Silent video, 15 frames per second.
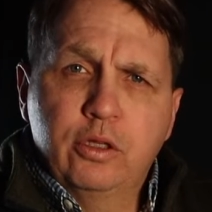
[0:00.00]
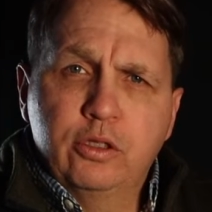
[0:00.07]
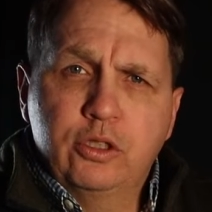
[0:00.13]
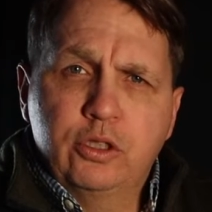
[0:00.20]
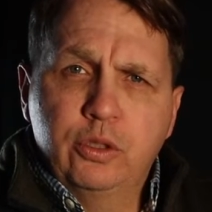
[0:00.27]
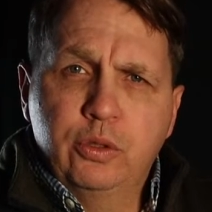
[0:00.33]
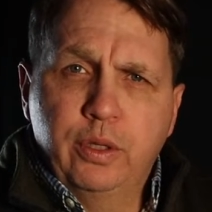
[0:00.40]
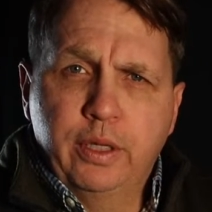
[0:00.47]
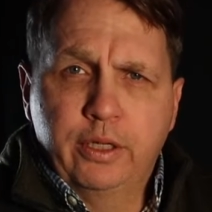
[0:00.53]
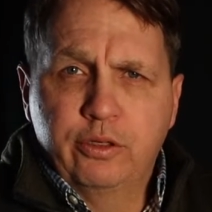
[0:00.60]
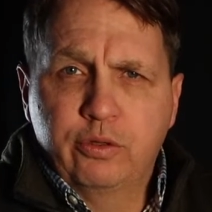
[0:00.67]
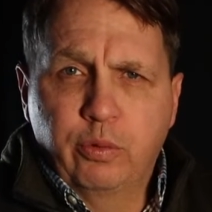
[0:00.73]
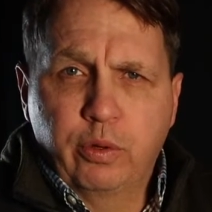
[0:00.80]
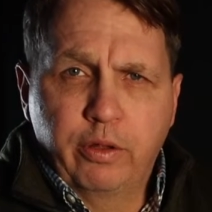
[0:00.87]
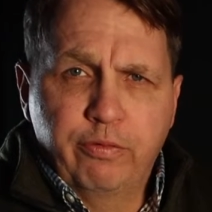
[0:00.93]
shooting in
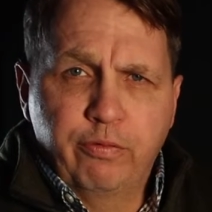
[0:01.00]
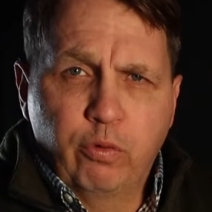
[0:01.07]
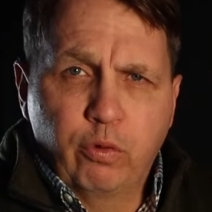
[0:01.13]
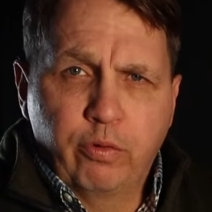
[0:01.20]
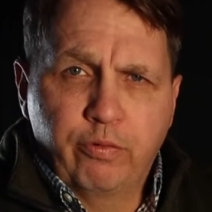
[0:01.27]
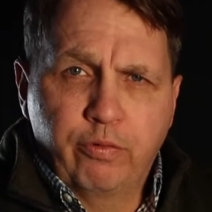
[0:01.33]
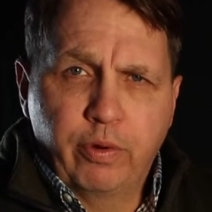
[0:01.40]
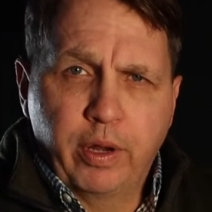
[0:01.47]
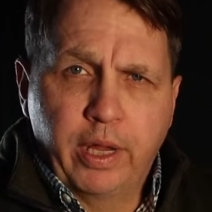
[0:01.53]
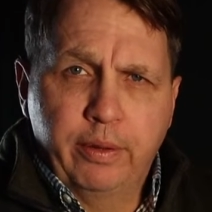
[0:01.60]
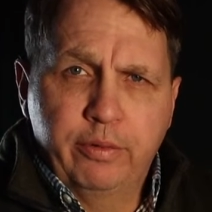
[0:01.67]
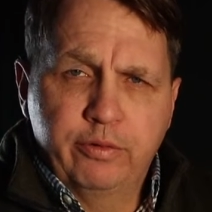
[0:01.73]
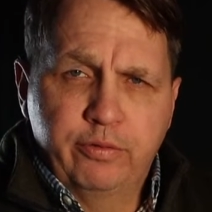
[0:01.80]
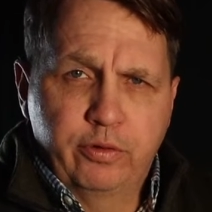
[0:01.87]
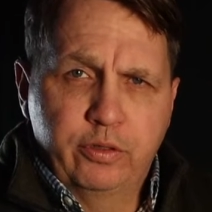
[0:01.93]
24
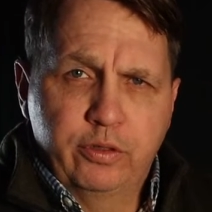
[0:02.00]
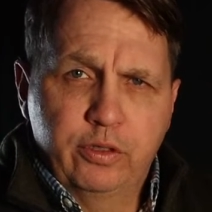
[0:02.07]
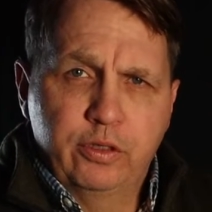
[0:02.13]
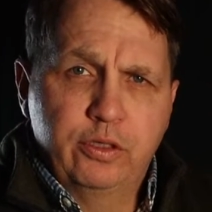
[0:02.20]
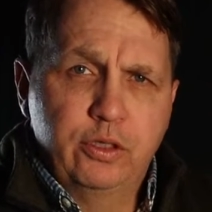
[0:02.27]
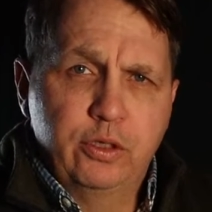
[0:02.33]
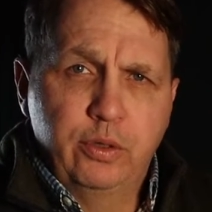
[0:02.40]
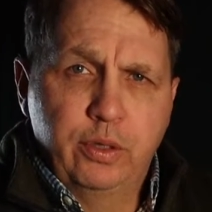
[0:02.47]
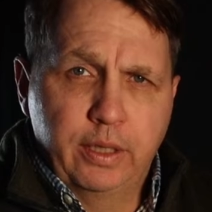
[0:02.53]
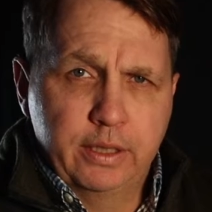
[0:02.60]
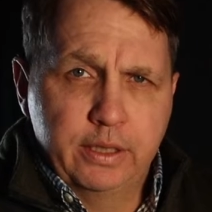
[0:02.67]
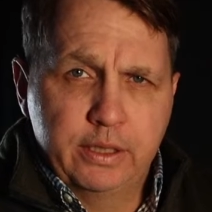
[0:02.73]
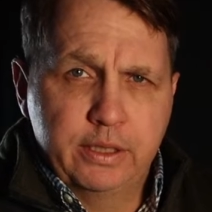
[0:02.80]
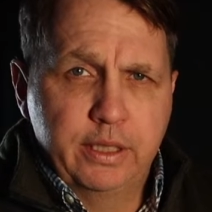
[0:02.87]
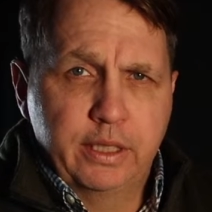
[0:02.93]
frames versus shooting
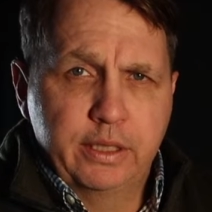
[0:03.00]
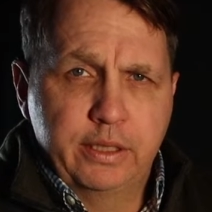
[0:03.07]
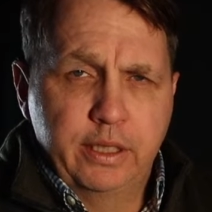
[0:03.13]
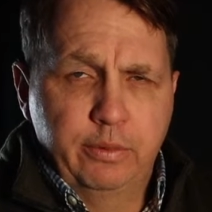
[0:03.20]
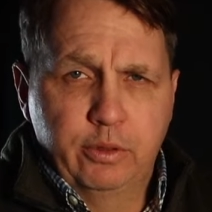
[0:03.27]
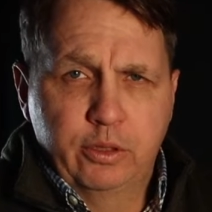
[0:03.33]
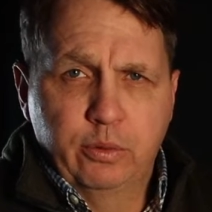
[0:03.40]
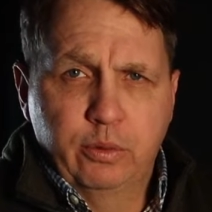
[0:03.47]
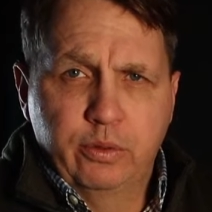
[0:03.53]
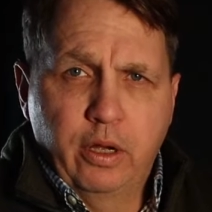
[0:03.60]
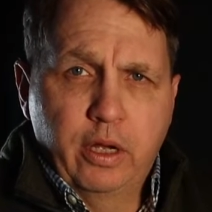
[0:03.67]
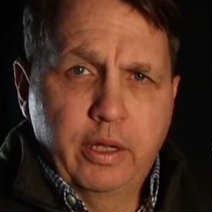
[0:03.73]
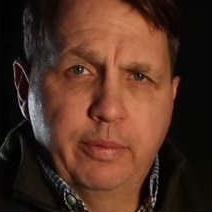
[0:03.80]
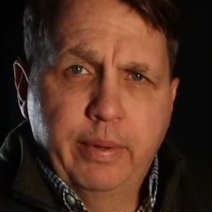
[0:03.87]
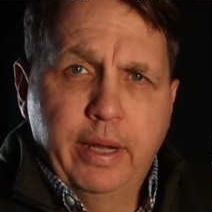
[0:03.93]
in 60, which we'll
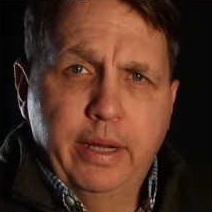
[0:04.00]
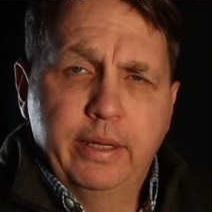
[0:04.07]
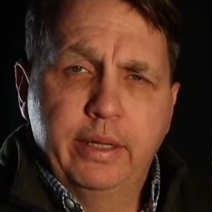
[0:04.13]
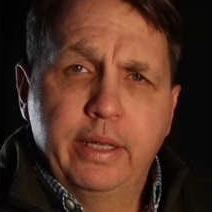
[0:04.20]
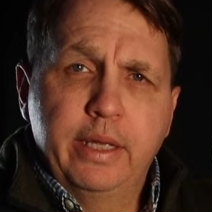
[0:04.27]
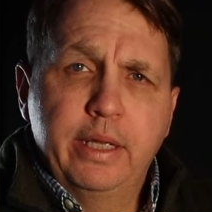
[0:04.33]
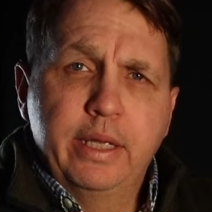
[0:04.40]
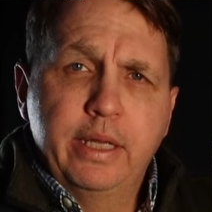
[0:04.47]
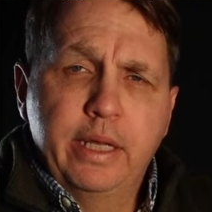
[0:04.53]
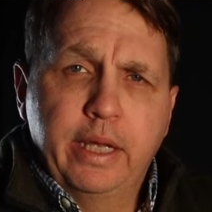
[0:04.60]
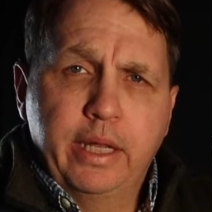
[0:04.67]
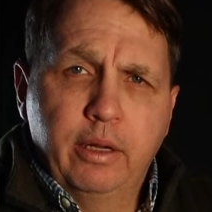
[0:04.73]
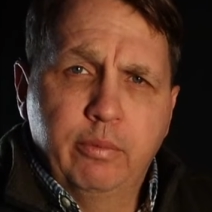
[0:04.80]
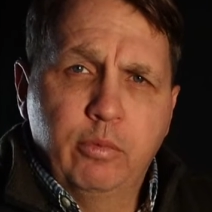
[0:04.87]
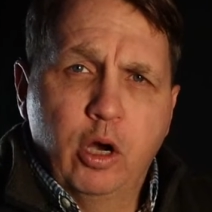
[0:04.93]
talk about
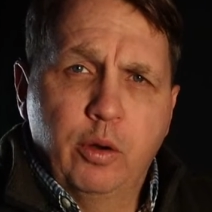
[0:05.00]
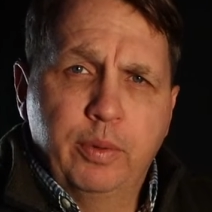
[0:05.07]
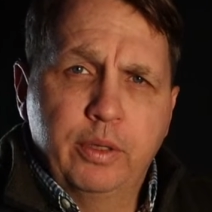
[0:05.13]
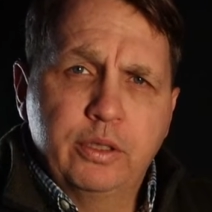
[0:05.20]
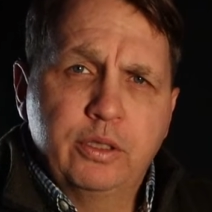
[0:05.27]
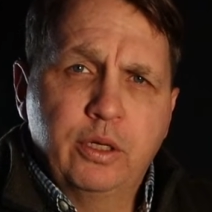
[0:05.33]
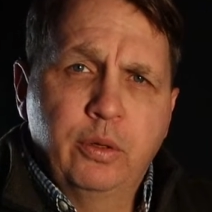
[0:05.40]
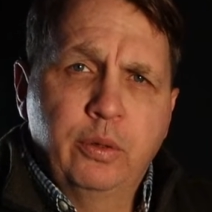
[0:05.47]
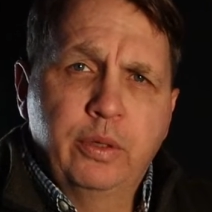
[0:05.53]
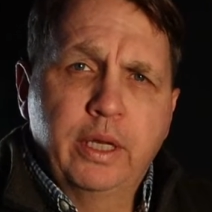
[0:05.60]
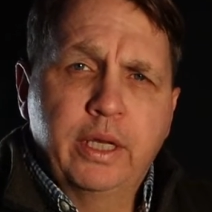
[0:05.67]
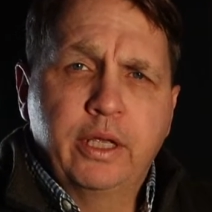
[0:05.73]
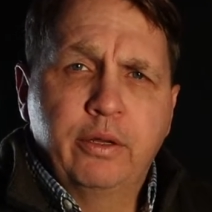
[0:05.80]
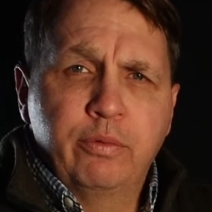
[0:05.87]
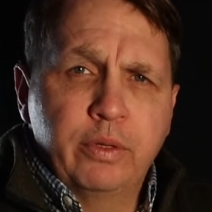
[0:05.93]
in a moment. So
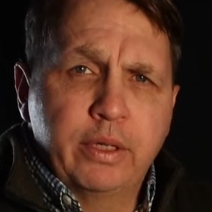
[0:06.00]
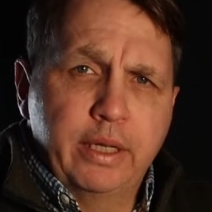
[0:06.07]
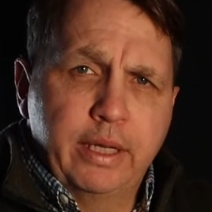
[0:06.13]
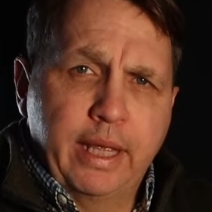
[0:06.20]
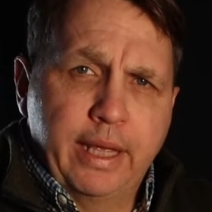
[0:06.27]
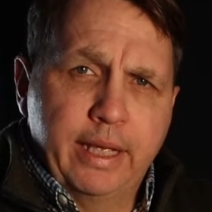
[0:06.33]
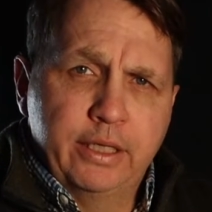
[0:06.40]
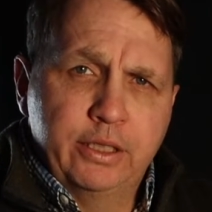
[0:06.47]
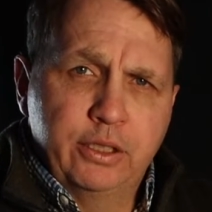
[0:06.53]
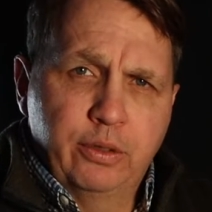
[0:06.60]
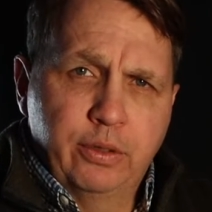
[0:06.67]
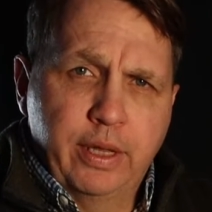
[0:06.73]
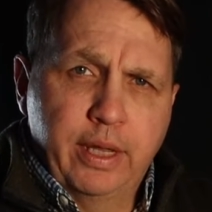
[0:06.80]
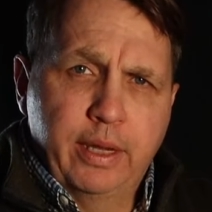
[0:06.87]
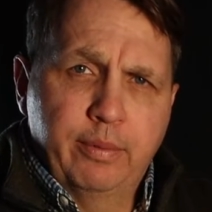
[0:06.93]
it can really enhance
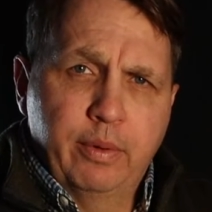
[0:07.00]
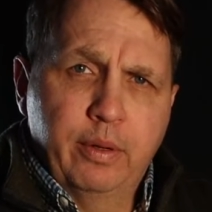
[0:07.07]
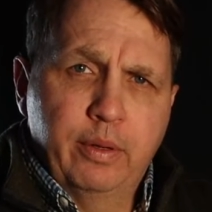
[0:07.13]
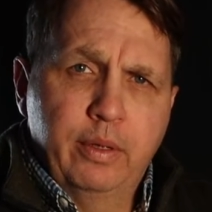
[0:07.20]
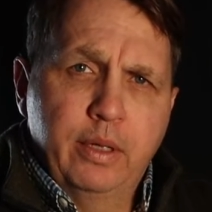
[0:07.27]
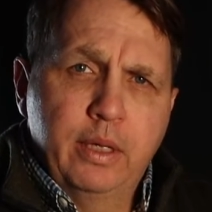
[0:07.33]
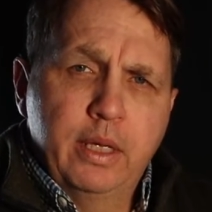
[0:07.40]
your camera.